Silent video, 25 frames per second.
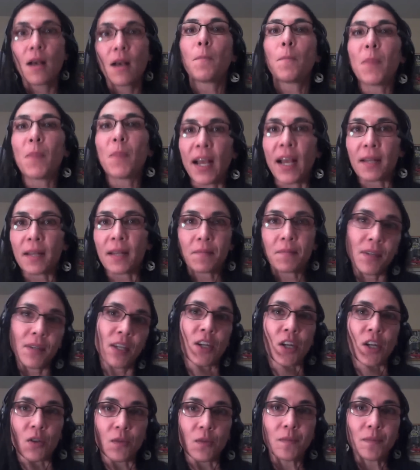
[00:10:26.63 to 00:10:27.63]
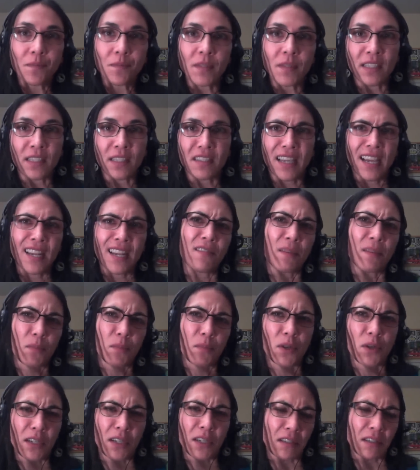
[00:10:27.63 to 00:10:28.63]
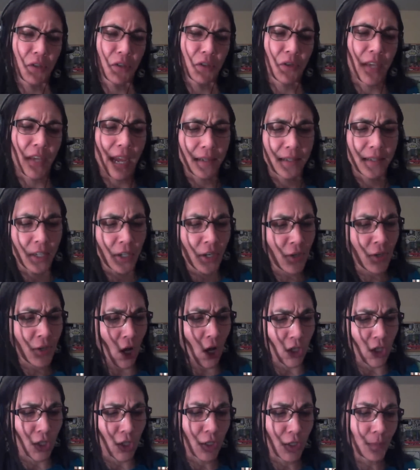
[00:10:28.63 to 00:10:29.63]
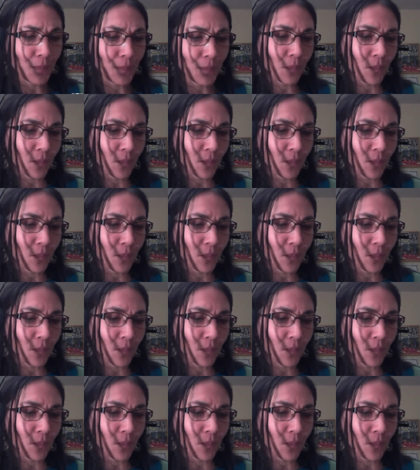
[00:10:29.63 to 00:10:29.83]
But, it's kind of important. So, yeah, tell your doctor.